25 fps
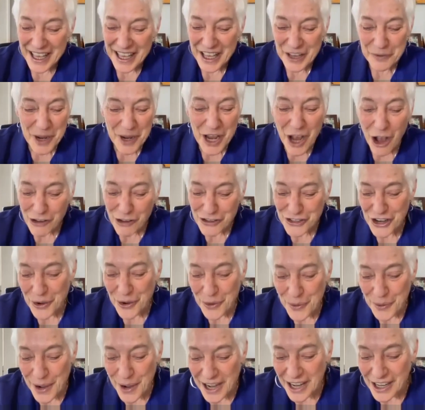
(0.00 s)
We
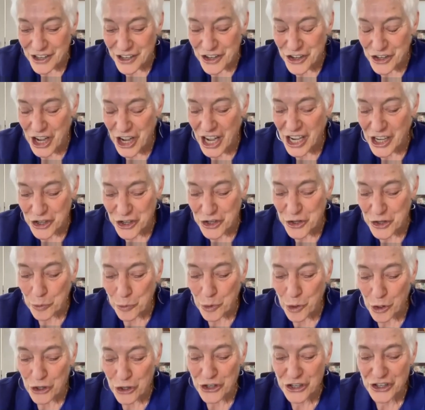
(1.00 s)
also changed the
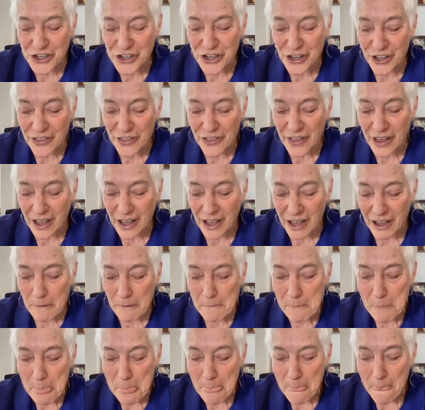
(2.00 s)
words to the
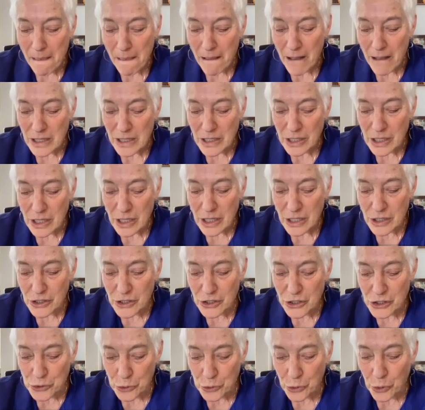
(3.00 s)

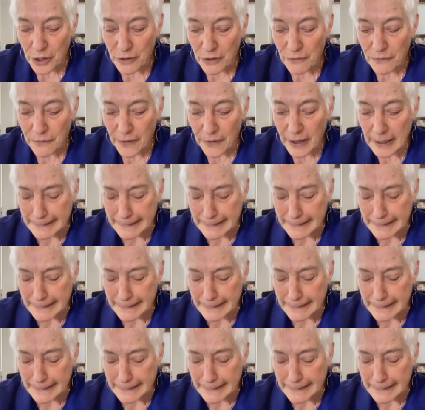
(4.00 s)
sort of